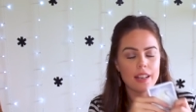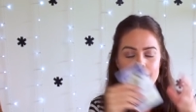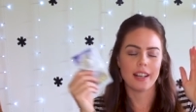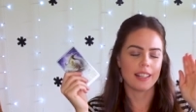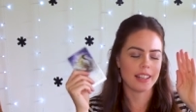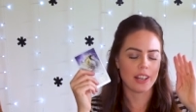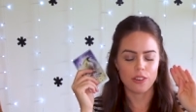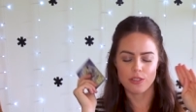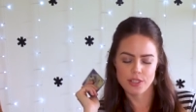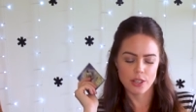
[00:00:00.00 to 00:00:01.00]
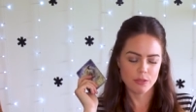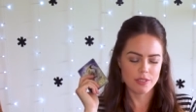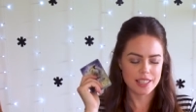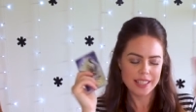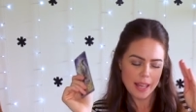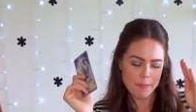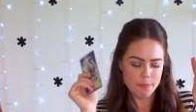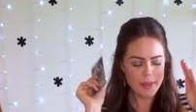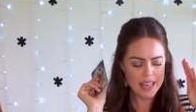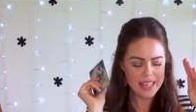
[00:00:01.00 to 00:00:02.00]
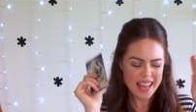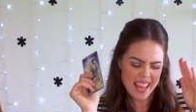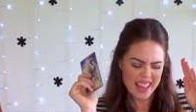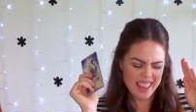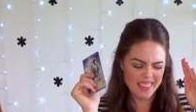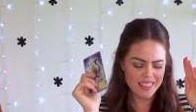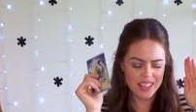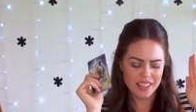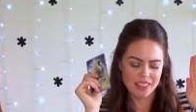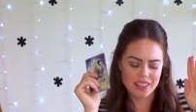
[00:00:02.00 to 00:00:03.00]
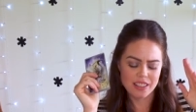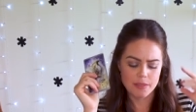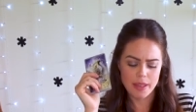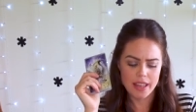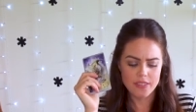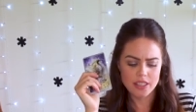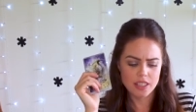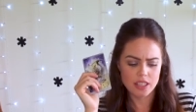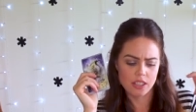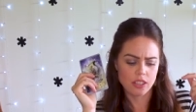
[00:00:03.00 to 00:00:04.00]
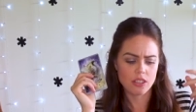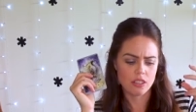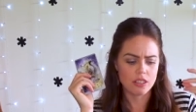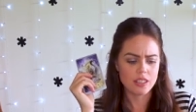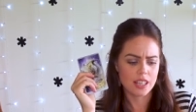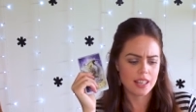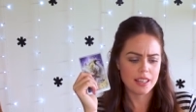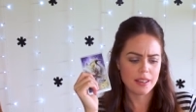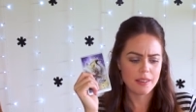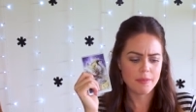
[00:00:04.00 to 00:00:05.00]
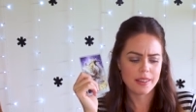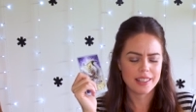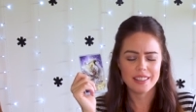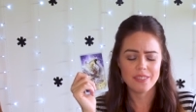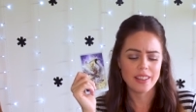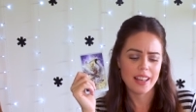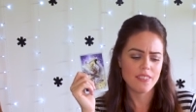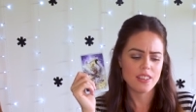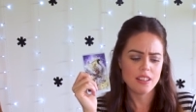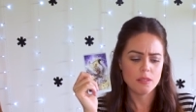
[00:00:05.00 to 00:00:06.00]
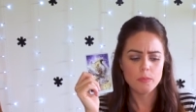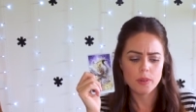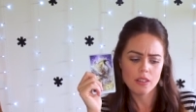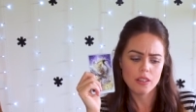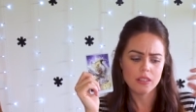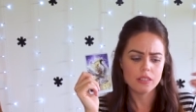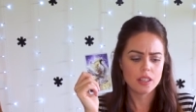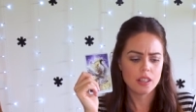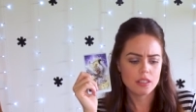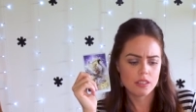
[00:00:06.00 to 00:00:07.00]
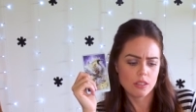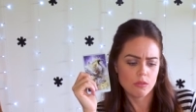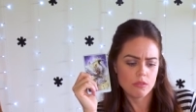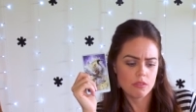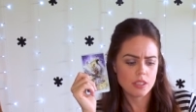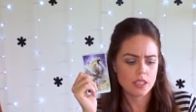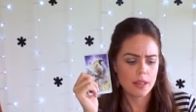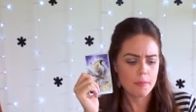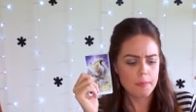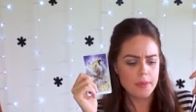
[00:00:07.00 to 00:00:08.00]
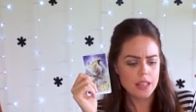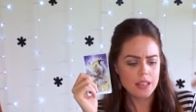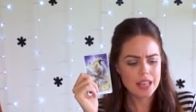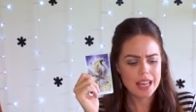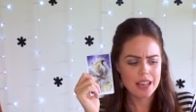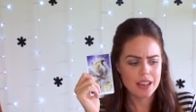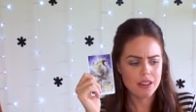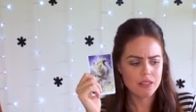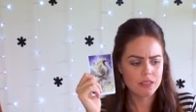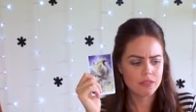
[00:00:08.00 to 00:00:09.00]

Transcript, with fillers: And then I heard, don't stop me now, cause I'm having such a good time. I'm having a ball, don't stop me now.